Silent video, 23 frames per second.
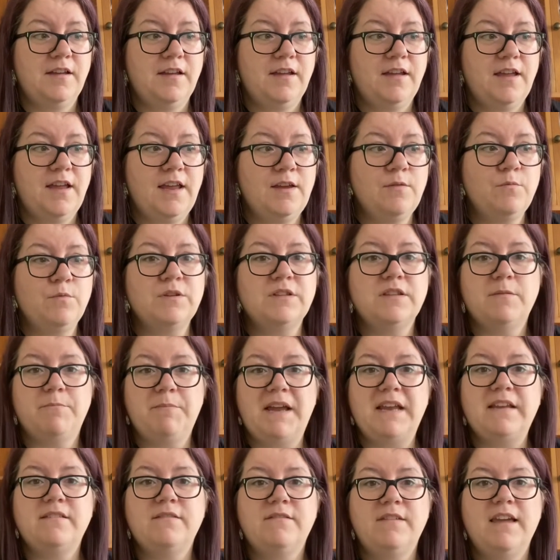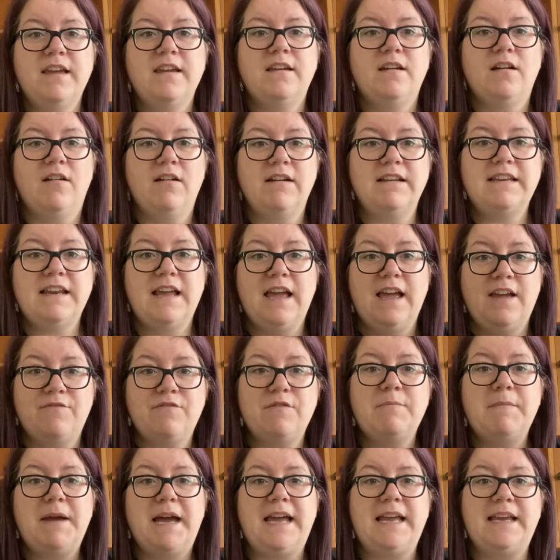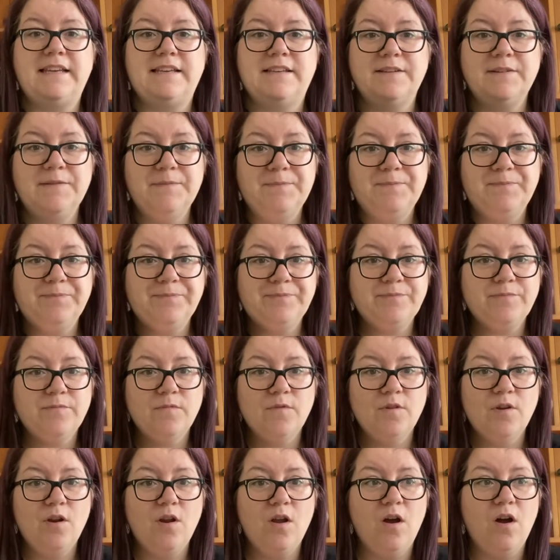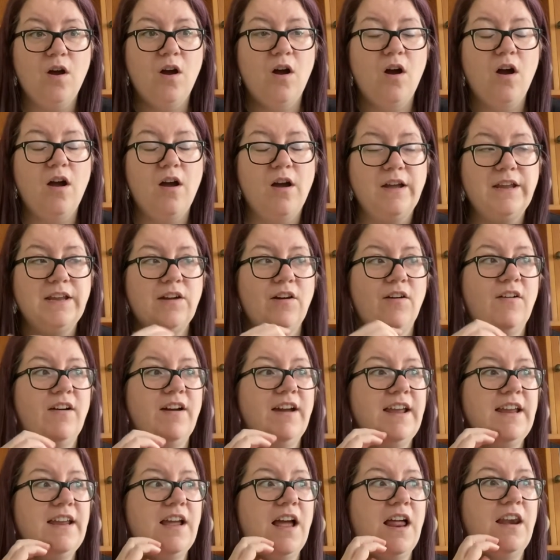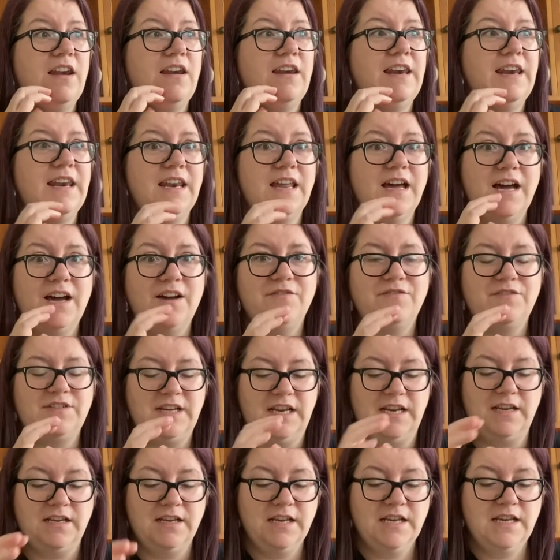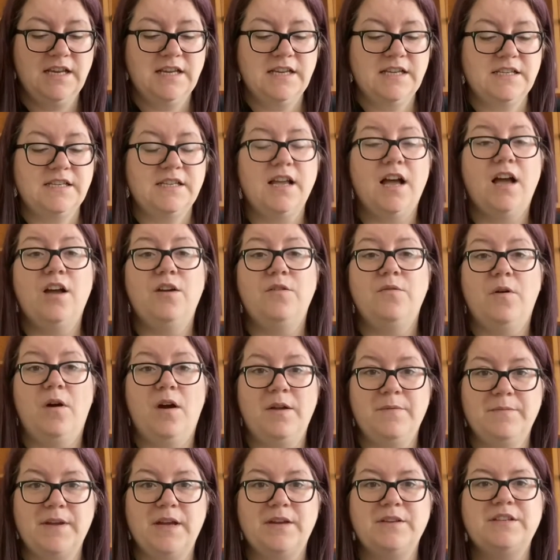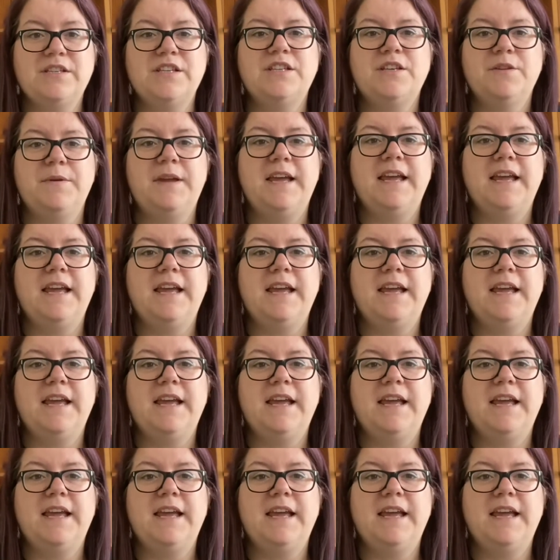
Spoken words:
it was the best thing I'd ever made. I loved it. So I'm going to do it